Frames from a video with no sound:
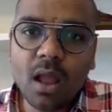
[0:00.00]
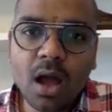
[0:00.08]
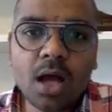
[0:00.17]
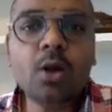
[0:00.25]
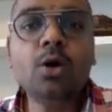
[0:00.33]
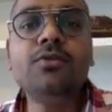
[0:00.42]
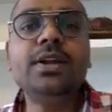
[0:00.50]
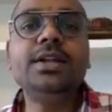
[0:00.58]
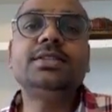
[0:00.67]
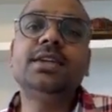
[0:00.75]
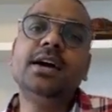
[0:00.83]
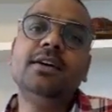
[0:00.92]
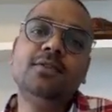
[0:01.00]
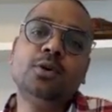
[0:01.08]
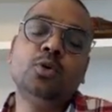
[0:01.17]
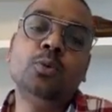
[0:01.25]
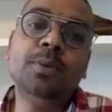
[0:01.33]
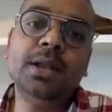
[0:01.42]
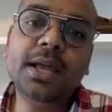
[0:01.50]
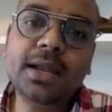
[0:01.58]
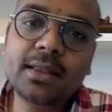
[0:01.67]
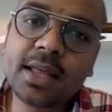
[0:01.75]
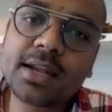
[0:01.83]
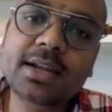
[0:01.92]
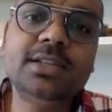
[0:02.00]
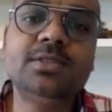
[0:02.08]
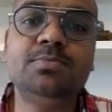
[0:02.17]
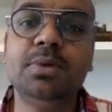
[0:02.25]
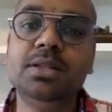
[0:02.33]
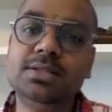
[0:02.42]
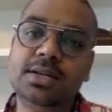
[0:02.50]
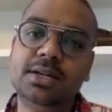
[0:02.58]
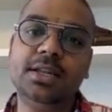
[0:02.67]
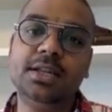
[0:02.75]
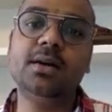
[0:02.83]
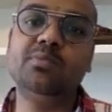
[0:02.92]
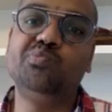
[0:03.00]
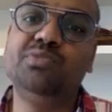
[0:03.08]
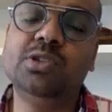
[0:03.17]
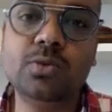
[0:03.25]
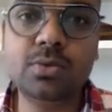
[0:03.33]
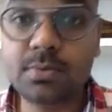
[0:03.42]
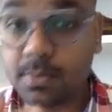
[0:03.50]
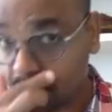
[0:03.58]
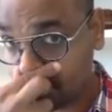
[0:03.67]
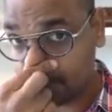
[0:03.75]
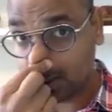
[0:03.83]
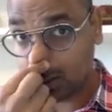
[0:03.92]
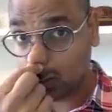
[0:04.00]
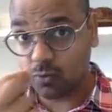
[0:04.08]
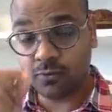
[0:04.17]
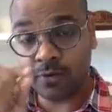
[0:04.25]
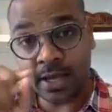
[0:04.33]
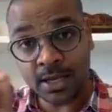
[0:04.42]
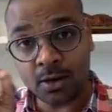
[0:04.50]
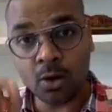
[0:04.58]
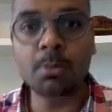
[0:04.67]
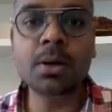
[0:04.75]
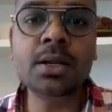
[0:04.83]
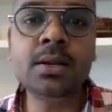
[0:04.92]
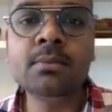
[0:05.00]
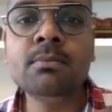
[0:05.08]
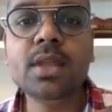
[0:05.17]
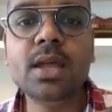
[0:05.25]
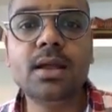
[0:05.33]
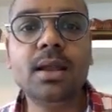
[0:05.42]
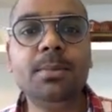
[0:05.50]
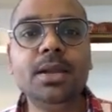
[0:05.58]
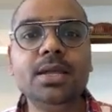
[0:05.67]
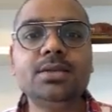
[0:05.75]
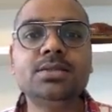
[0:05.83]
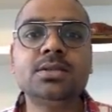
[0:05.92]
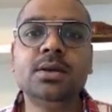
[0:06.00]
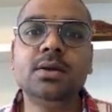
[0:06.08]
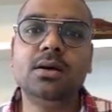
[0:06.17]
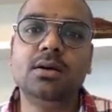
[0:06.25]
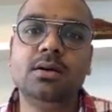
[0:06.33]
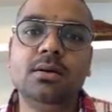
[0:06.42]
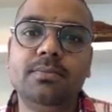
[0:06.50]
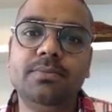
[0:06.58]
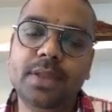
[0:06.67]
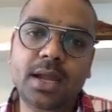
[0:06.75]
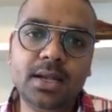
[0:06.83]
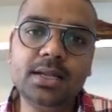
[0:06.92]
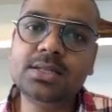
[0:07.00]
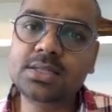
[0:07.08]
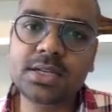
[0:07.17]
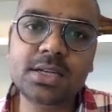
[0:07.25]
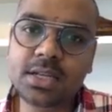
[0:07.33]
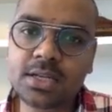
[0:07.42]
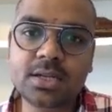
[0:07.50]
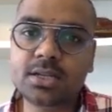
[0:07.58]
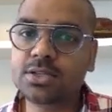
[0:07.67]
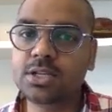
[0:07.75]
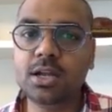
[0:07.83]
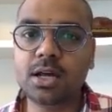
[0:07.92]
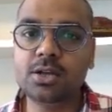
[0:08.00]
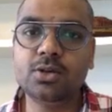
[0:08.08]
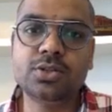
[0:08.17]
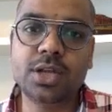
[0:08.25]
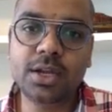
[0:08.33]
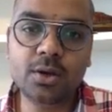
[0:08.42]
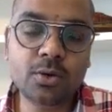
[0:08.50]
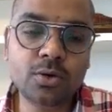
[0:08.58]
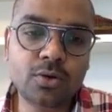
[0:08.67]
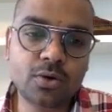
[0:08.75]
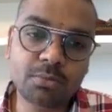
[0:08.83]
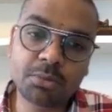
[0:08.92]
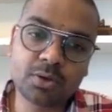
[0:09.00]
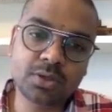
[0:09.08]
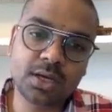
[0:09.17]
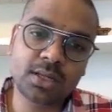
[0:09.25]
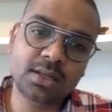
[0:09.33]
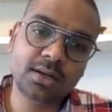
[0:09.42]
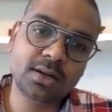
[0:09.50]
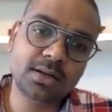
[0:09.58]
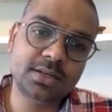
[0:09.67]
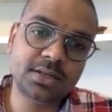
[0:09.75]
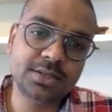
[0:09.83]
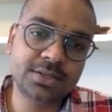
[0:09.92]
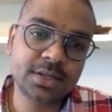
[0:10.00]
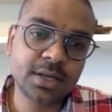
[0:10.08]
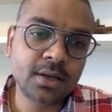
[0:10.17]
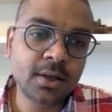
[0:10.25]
along with desire for open air, then it is pulsatilla. So two very common remedies, at least in Indian scenarios. I don't know about other countries